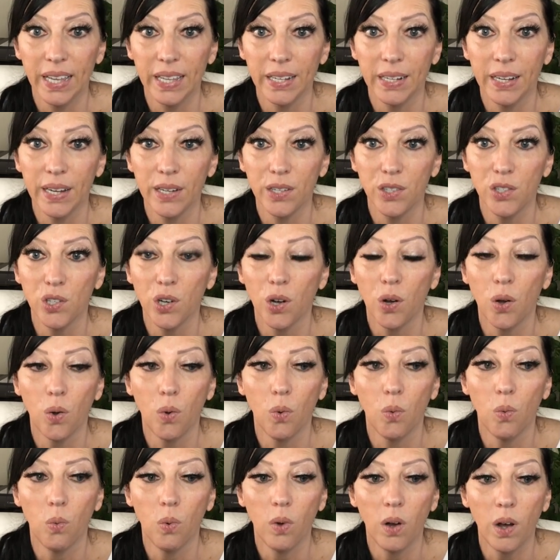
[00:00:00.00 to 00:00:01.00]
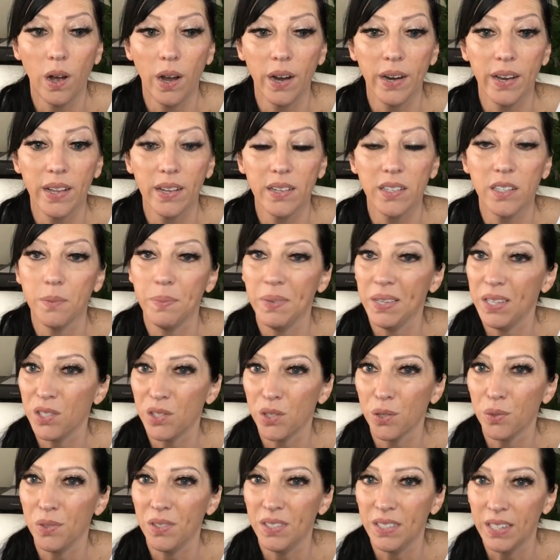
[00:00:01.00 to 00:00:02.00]
And I don't want it to be
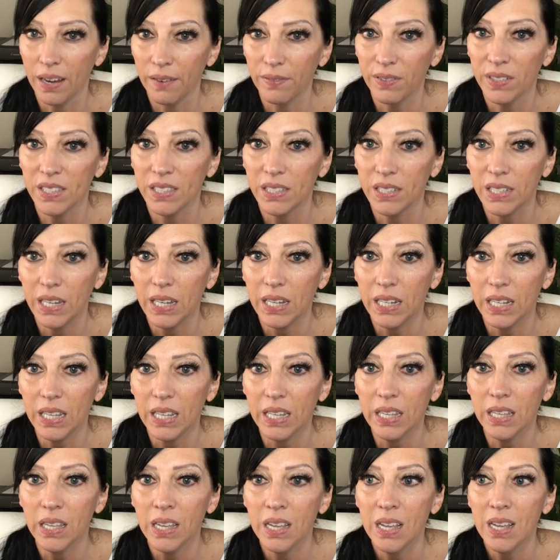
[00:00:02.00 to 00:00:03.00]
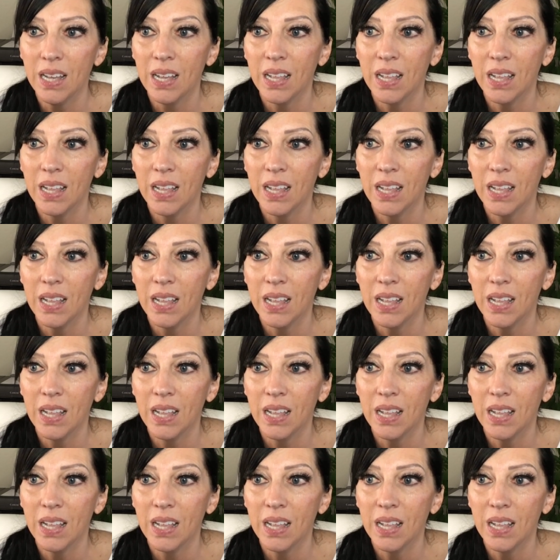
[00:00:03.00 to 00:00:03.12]
so devastating